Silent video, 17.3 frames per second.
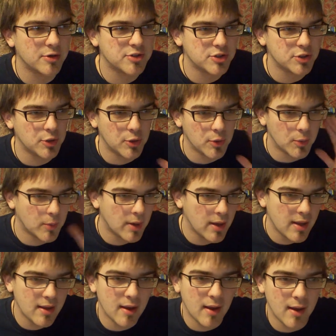to
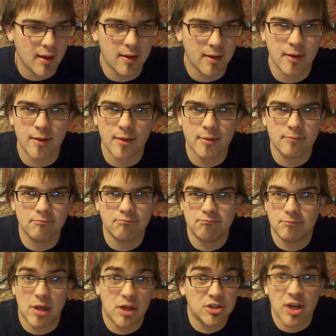
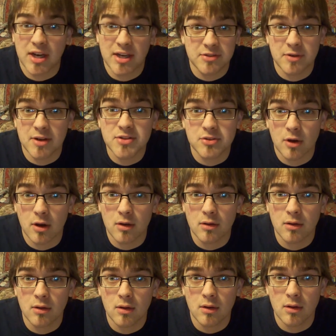a Chinese restaurant.
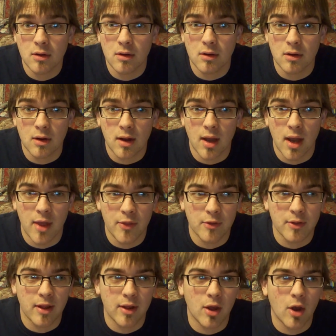And
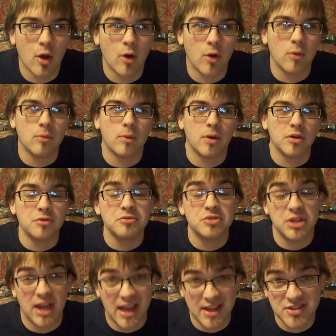they're like, oh, well,
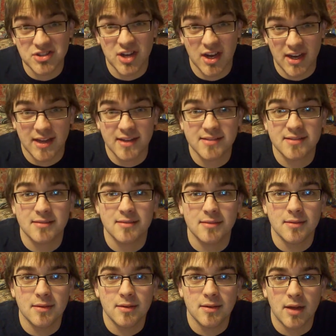she hates Chinese.
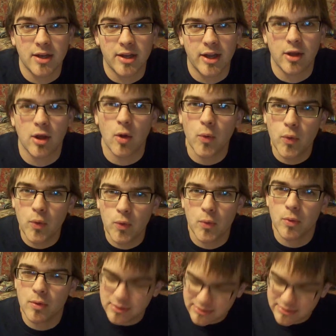And you're like, whew,